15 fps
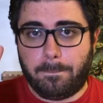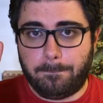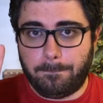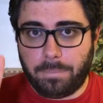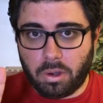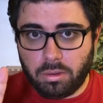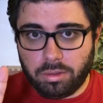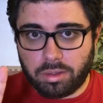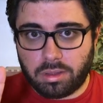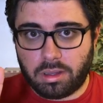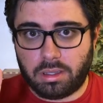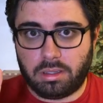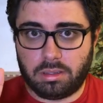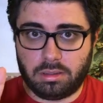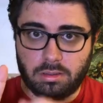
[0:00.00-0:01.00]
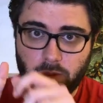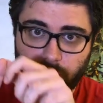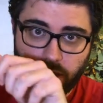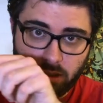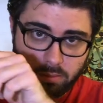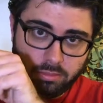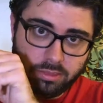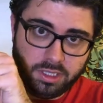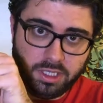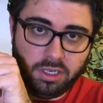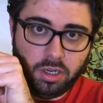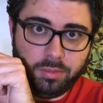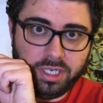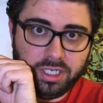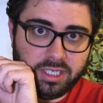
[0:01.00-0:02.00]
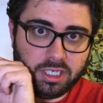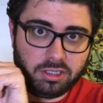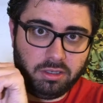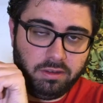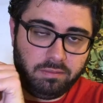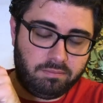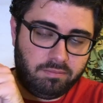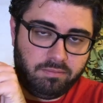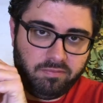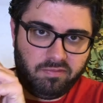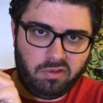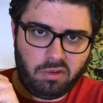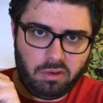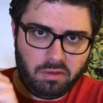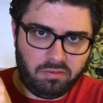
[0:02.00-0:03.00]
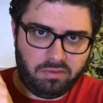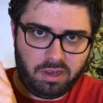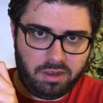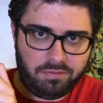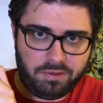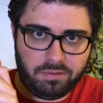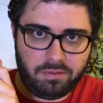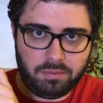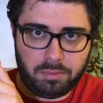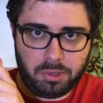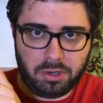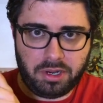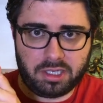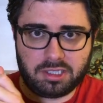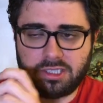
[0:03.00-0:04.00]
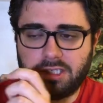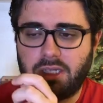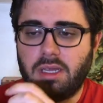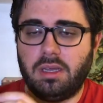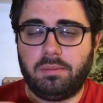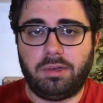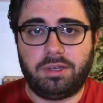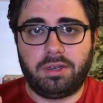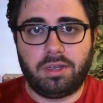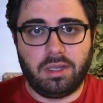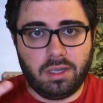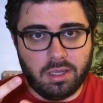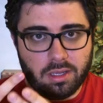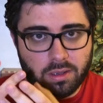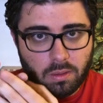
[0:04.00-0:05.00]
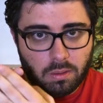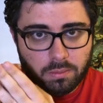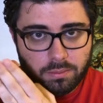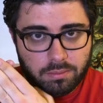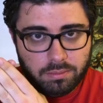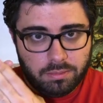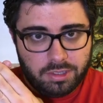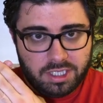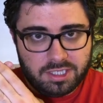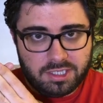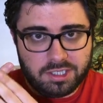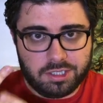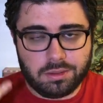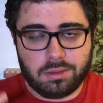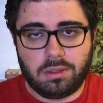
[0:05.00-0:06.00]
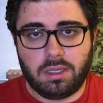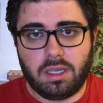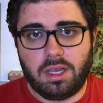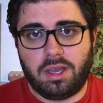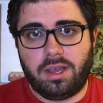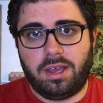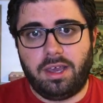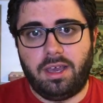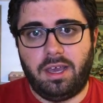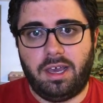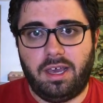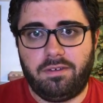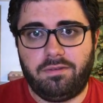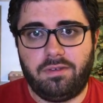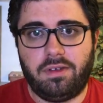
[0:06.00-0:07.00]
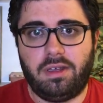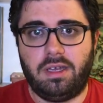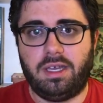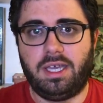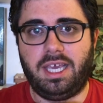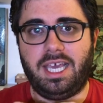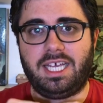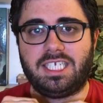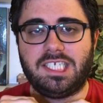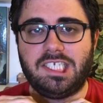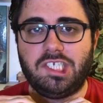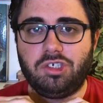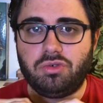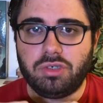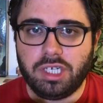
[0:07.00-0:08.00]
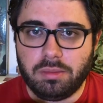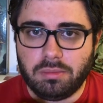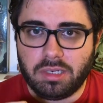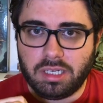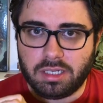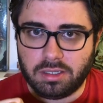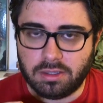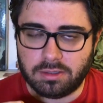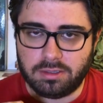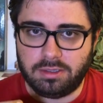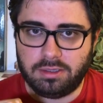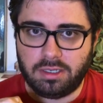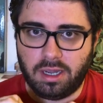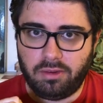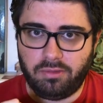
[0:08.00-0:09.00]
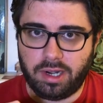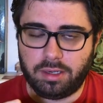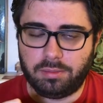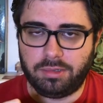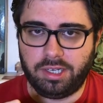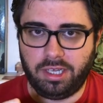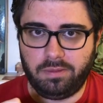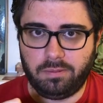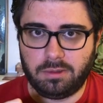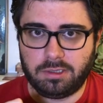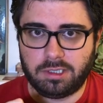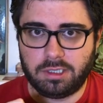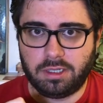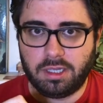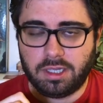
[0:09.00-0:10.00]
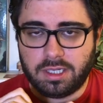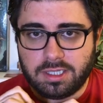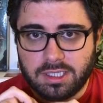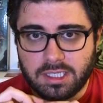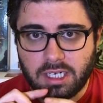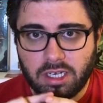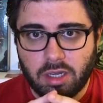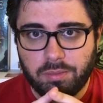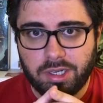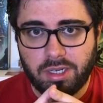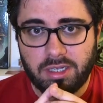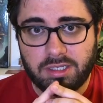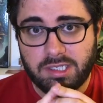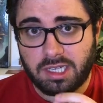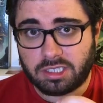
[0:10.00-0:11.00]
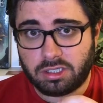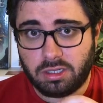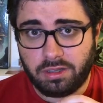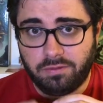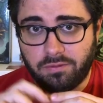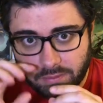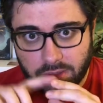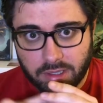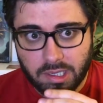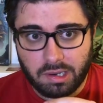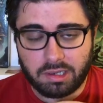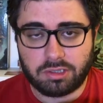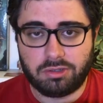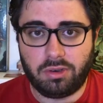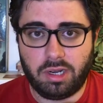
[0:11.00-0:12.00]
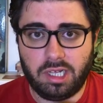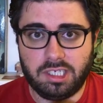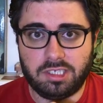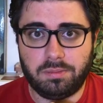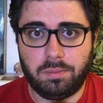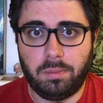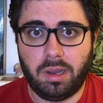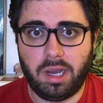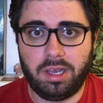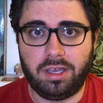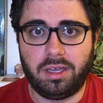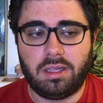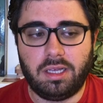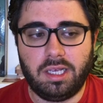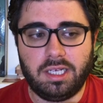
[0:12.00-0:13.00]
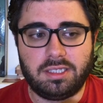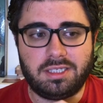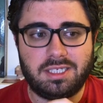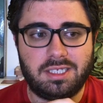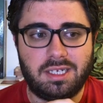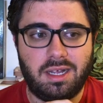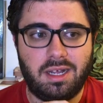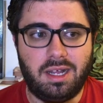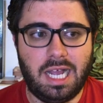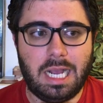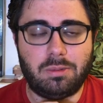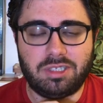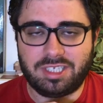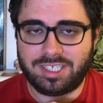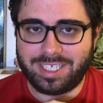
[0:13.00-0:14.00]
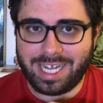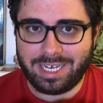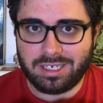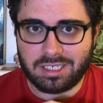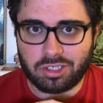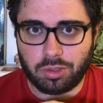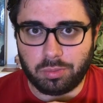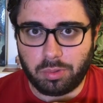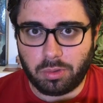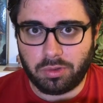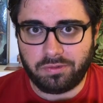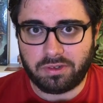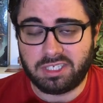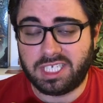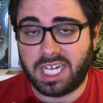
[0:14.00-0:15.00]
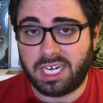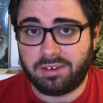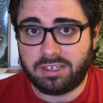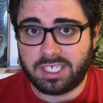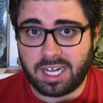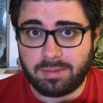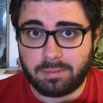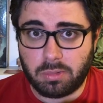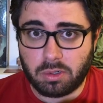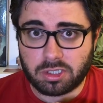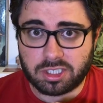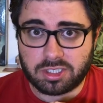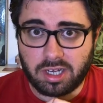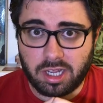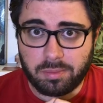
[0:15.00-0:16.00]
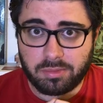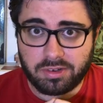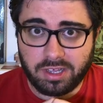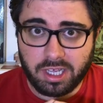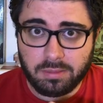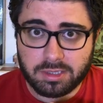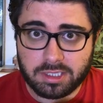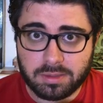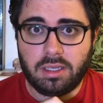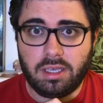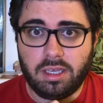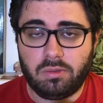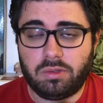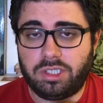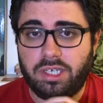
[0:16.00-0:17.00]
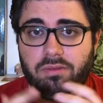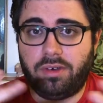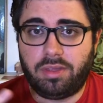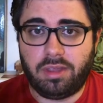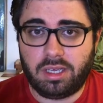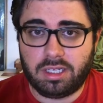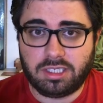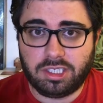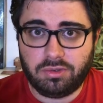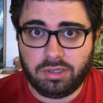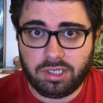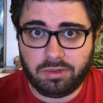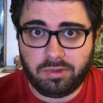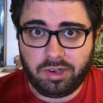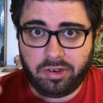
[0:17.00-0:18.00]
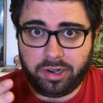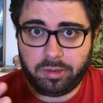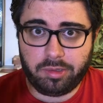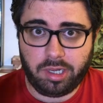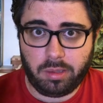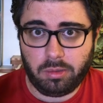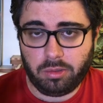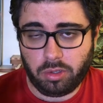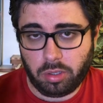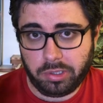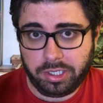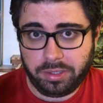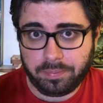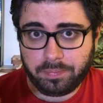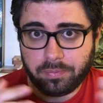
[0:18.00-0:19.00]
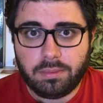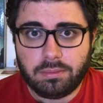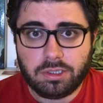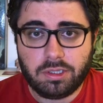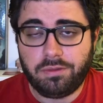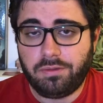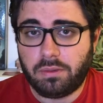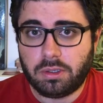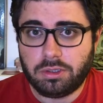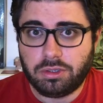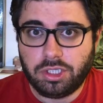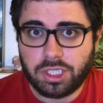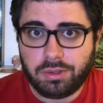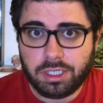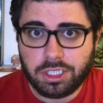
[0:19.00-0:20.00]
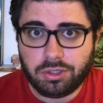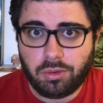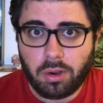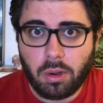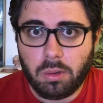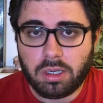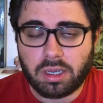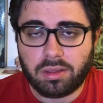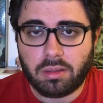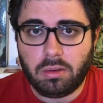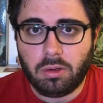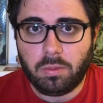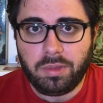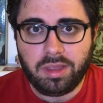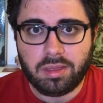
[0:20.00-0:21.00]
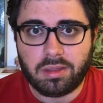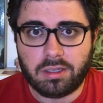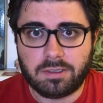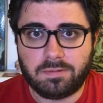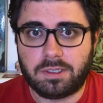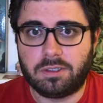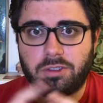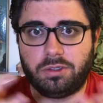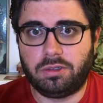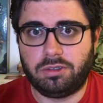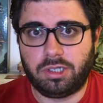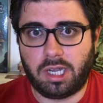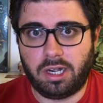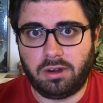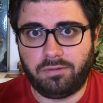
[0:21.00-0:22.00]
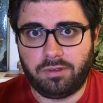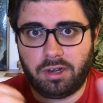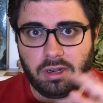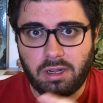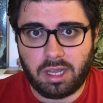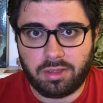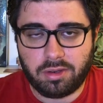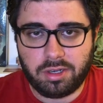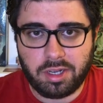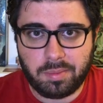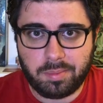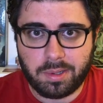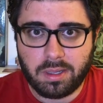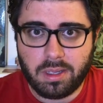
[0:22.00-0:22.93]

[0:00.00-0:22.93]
Both, well, sine nomine is actually four or five different products, but these two have extremely good random tables. Sine Nomine is actually characterized by its outstanding support for sand sandbox type games, in which everything is generated by a random table normally. So if you want to generate your own Cthulhu mythos because you're tired of Nyarlathotep,